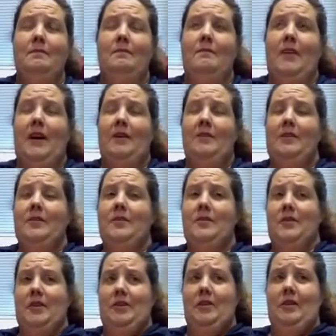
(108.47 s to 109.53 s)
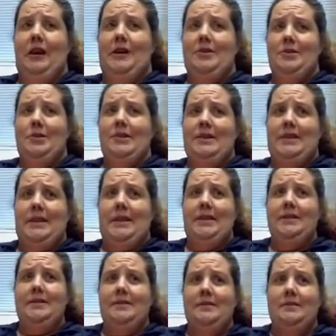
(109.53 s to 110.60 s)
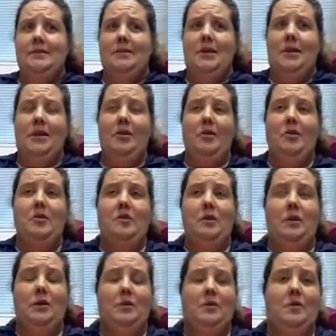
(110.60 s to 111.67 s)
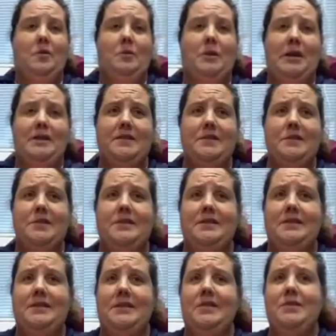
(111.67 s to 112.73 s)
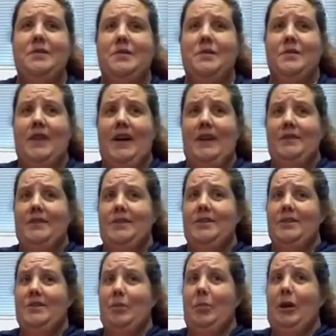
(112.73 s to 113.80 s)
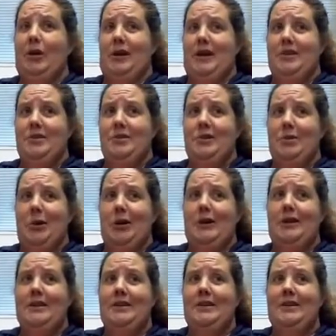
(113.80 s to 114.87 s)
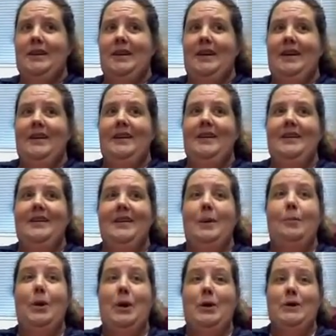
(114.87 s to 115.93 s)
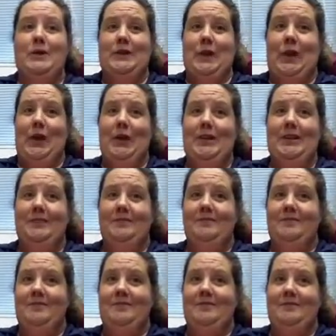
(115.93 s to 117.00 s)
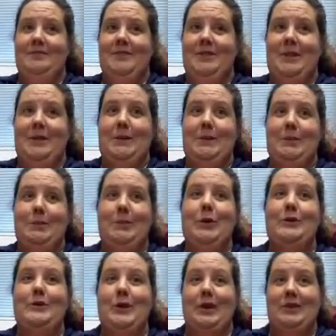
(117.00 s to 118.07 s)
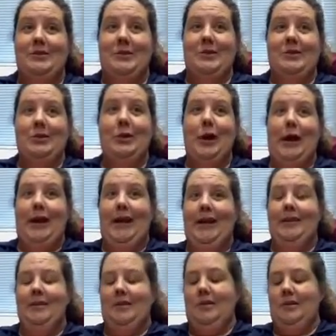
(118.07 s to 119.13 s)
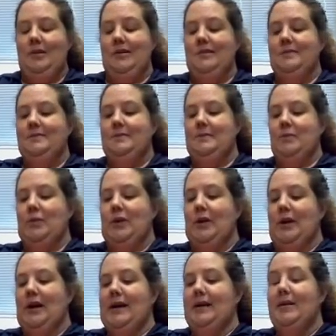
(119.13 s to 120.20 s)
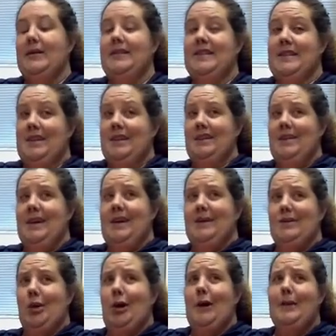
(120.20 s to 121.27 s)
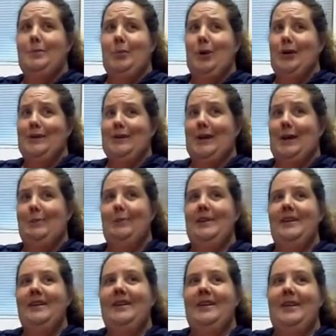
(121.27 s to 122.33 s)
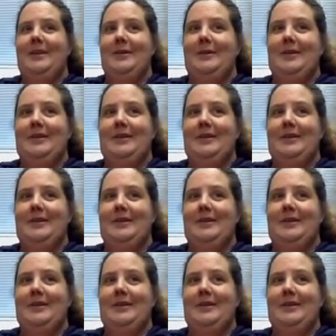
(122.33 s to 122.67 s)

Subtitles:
5 years of undergraduate studies, another 2 years for master's, and another 5 years for my graduate work. A postdoc, postgraduate training, where I taught part-time. It